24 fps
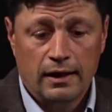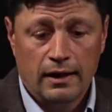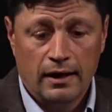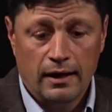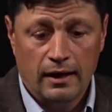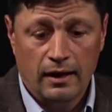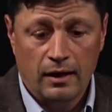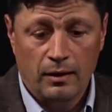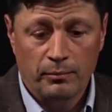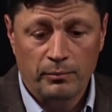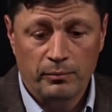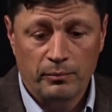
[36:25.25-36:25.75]

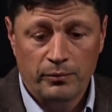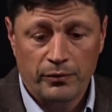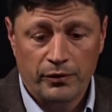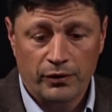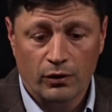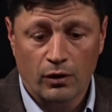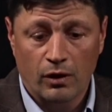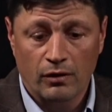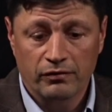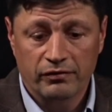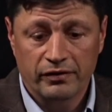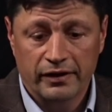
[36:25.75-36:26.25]

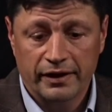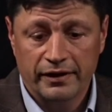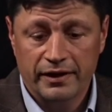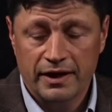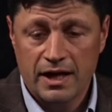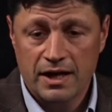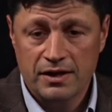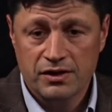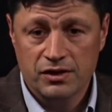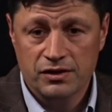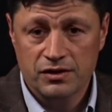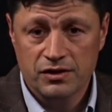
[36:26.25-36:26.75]
They're all
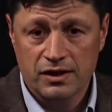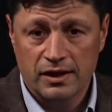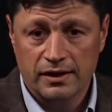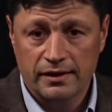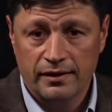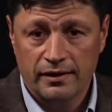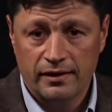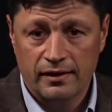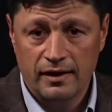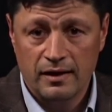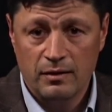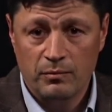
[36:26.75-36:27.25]
variations on a
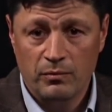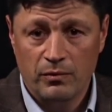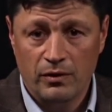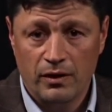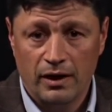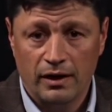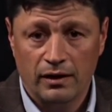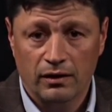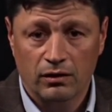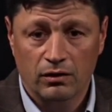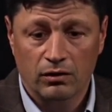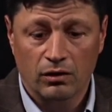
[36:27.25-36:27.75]
theme.
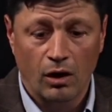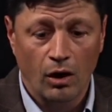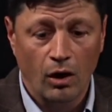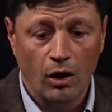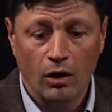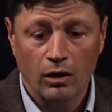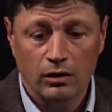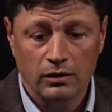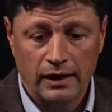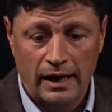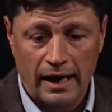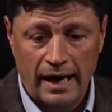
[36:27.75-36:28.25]
They are
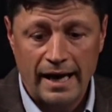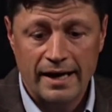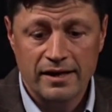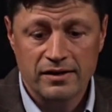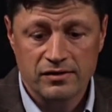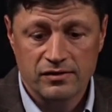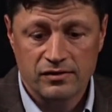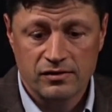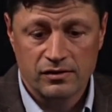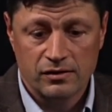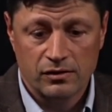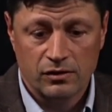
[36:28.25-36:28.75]
all
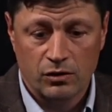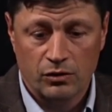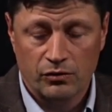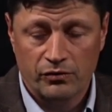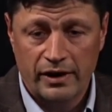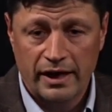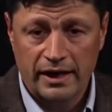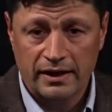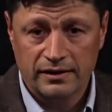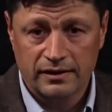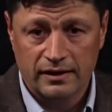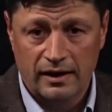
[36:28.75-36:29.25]
as
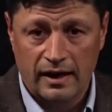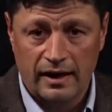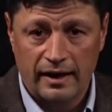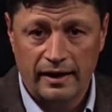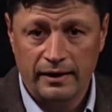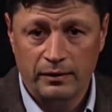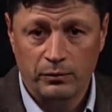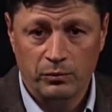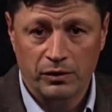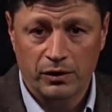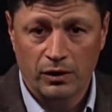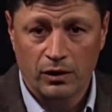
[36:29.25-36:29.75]
correct,
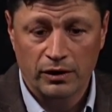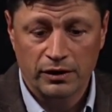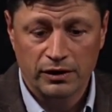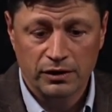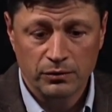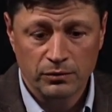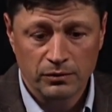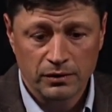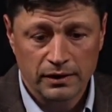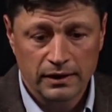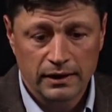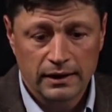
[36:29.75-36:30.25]
I would
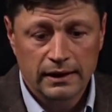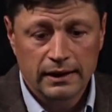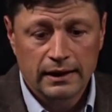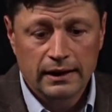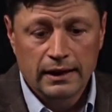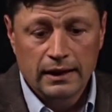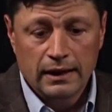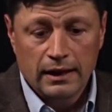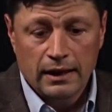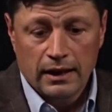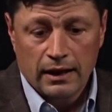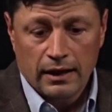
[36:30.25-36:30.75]
argue.
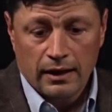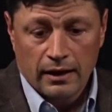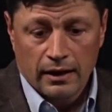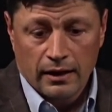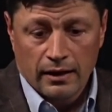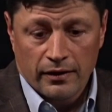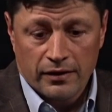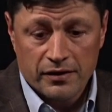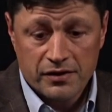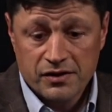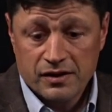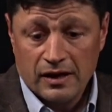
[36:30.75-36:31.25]

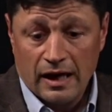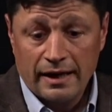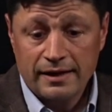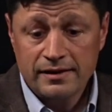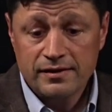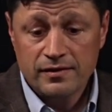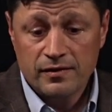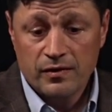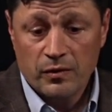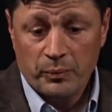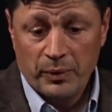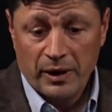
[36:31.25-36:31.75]
The
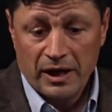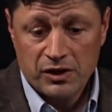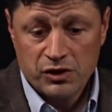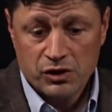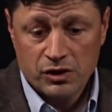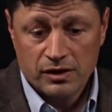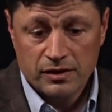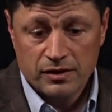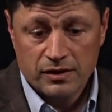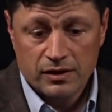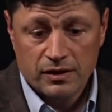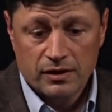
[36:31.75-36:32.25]
size of the
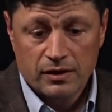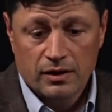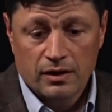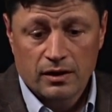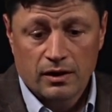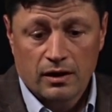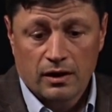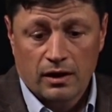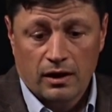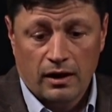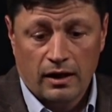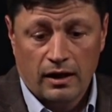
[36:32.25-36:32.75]
patient,
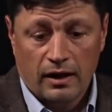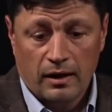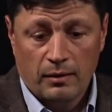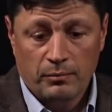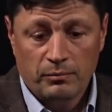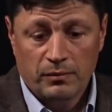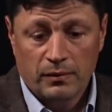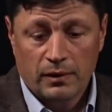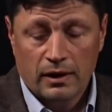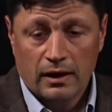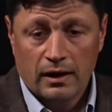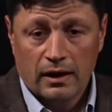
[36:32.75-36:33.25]

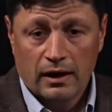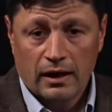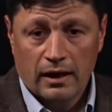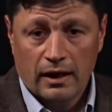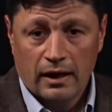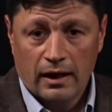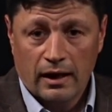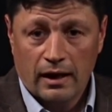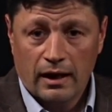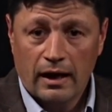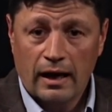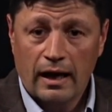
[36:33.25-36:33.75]

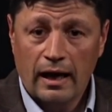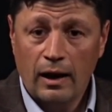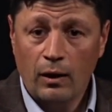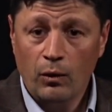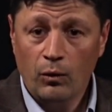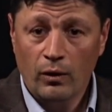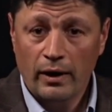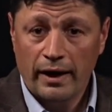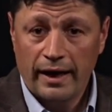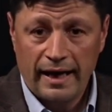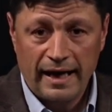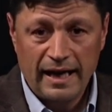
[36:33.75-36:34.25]

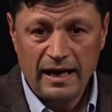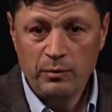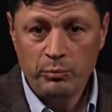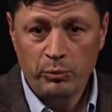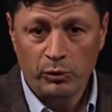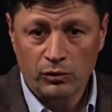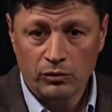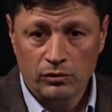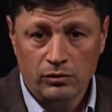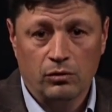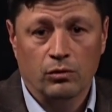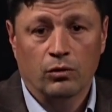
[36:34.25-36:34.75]
how
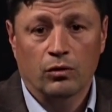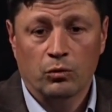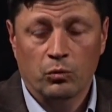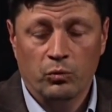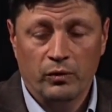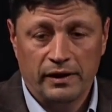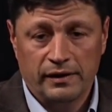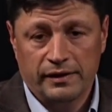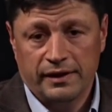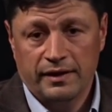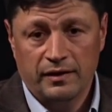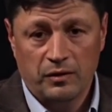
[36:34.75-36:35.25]
able or
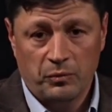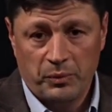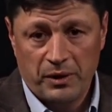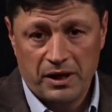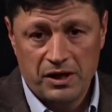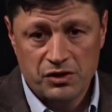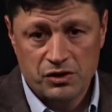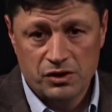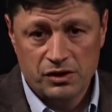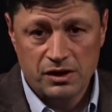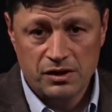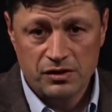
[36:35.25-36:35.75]
willing the
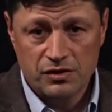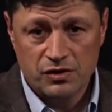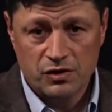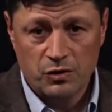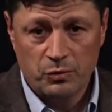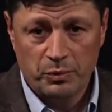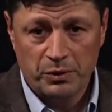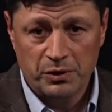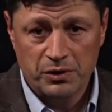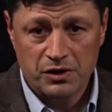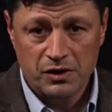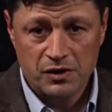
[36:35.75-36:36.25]
patient is to
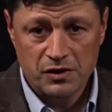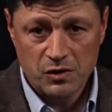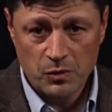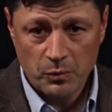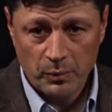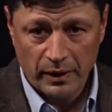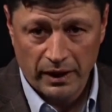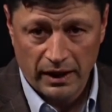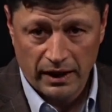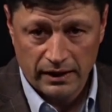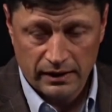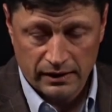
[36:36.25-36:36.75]

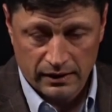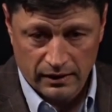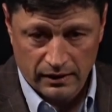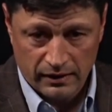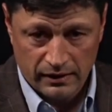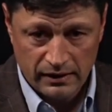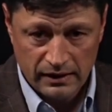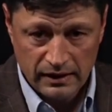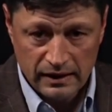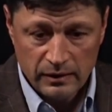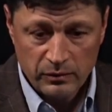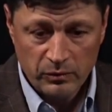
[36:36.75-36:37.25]
participate.
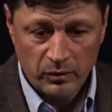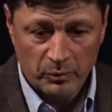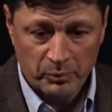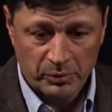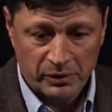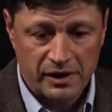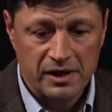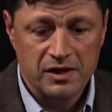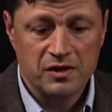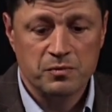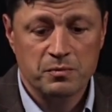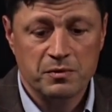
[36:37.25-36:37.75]
Knee
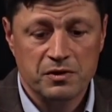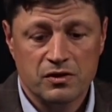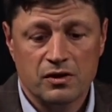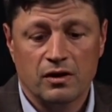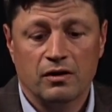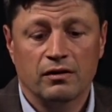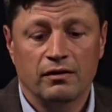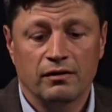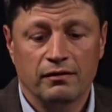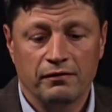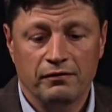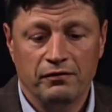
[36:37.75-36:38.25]
replacements
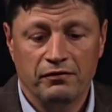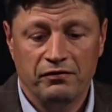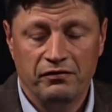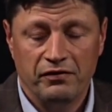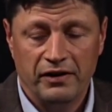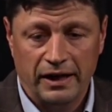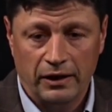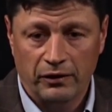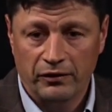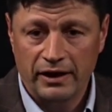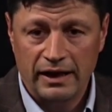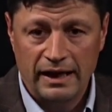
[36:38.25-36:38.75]
are a
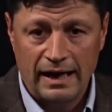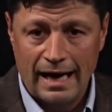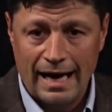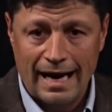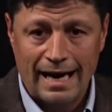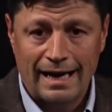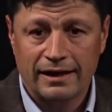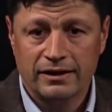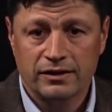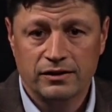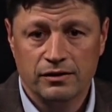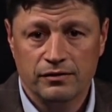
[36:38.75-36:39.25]
very
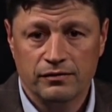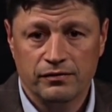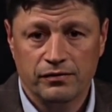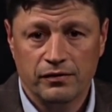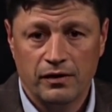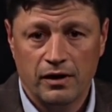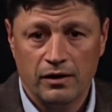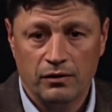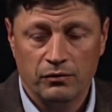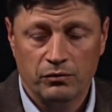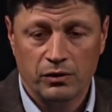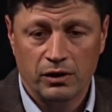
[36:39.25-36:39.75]
active
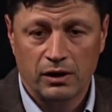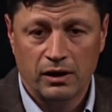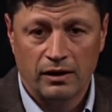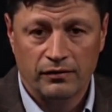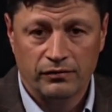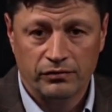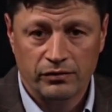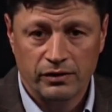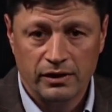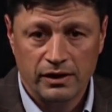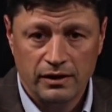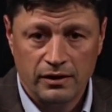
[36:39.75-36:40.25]

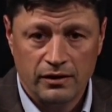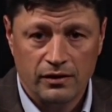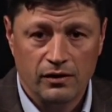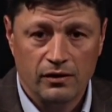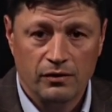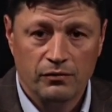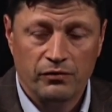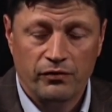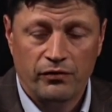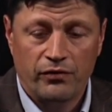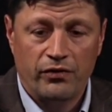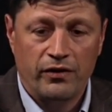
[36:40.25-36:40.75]
recovery.
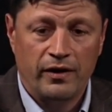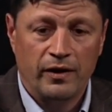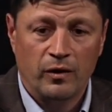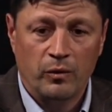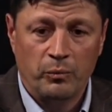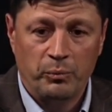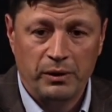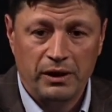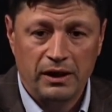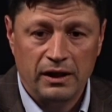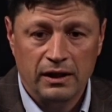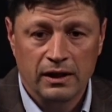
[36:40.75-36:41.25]
The
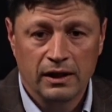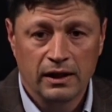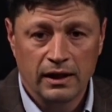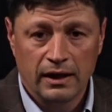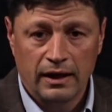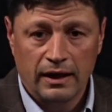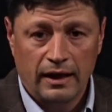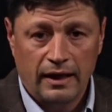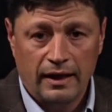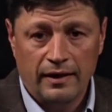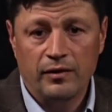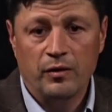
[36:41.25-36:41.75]
therapy
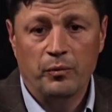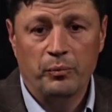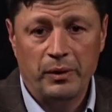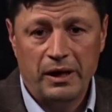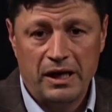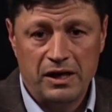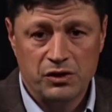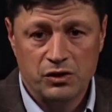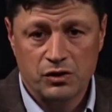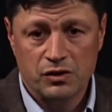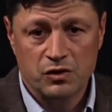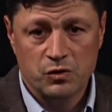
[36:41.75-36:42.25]
and the
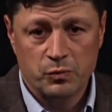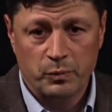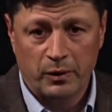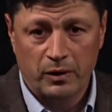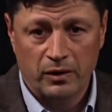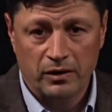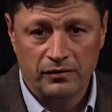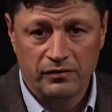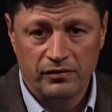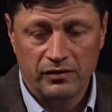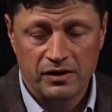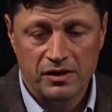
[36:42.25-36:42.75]
patient's
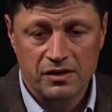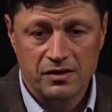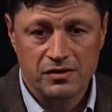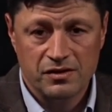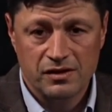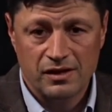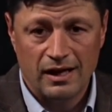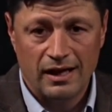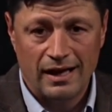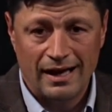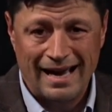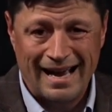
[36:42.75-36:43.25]
part of it is
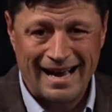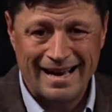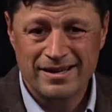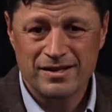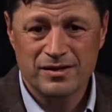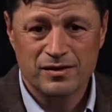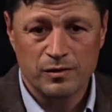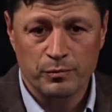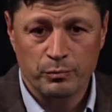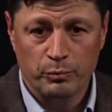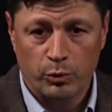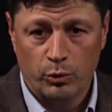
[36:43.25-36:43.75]

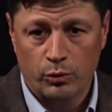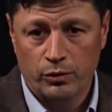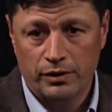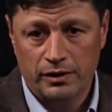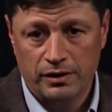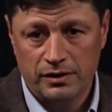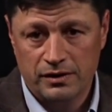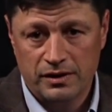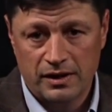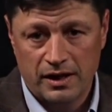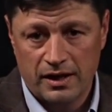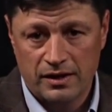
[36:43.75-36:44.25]
as
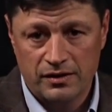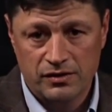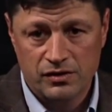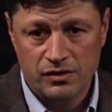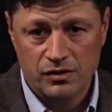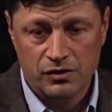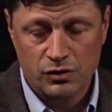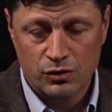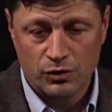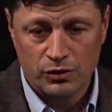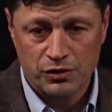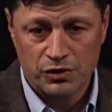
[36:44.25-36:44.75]
important as
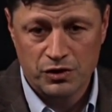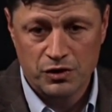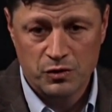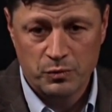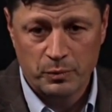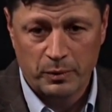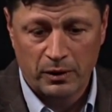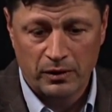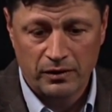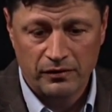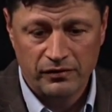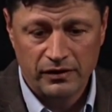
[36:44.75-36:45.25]
the surgeon's
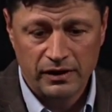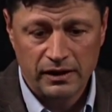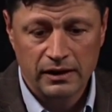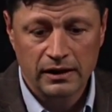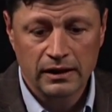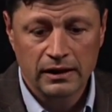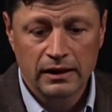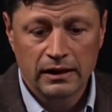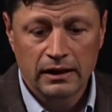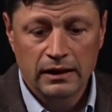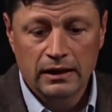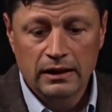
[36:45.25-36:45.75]
part of it.
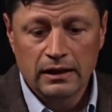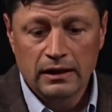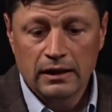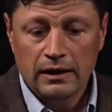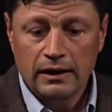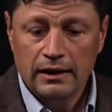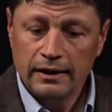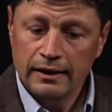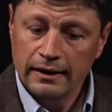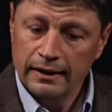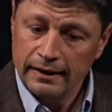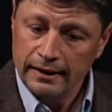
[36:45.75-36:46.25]

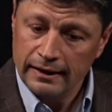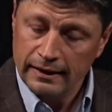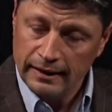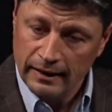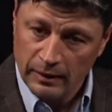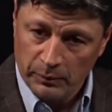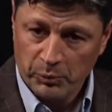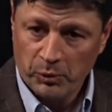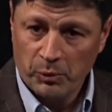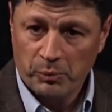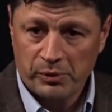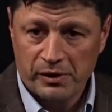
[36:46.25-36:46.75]

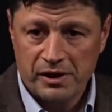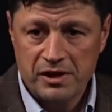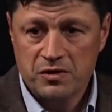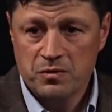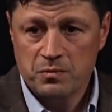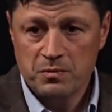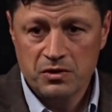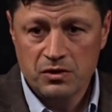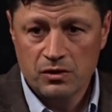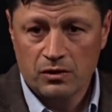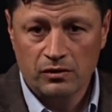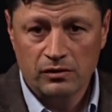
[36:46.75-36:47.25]
Hip
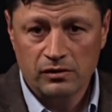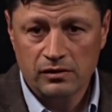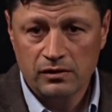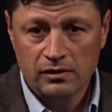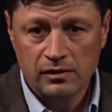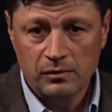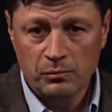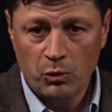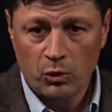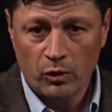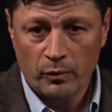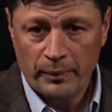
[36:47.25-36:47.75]
replacements are a
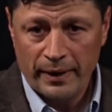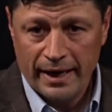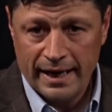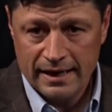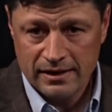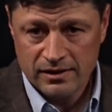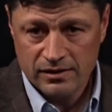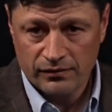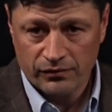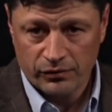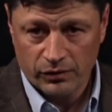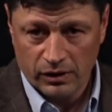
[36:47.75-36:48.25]
little more
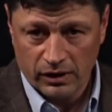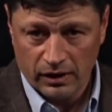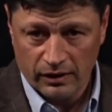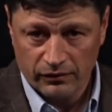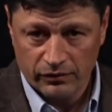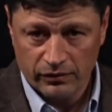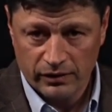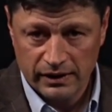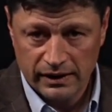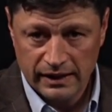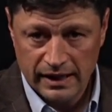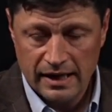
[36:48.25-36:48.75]
passive
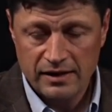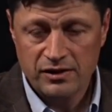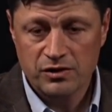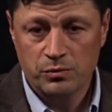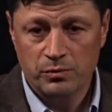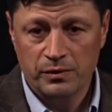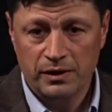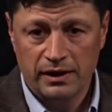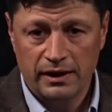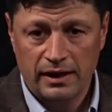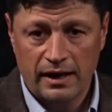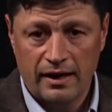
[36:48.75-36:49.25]
recovery. Yes,
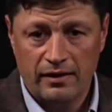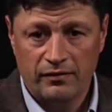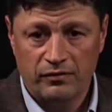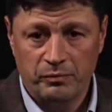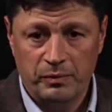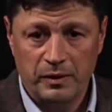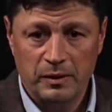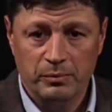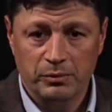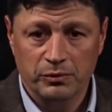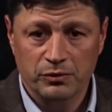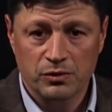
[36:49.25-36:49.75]
we have
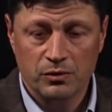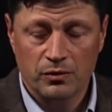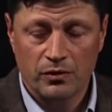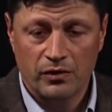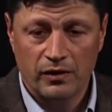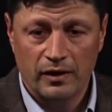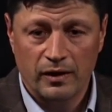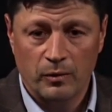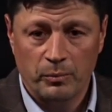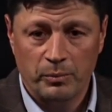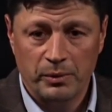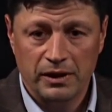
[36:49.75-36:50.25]
people do
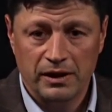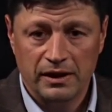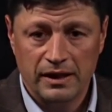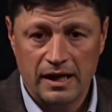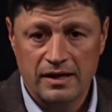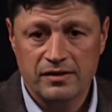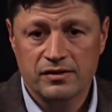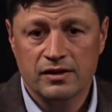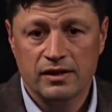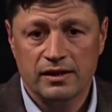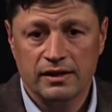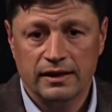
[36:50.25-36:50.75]
therapy.
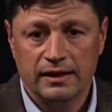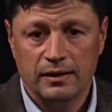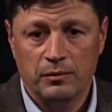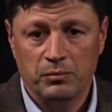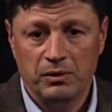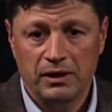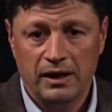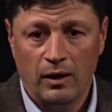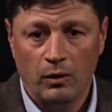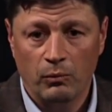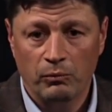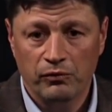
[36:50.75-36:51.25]
Yes, it can
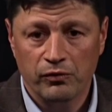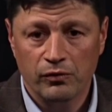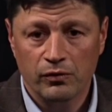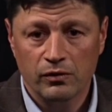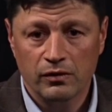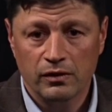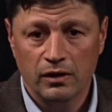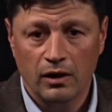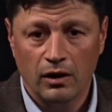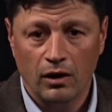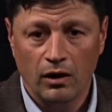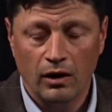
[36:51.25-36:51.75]
be
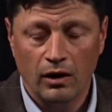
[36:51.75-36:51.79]
helpful.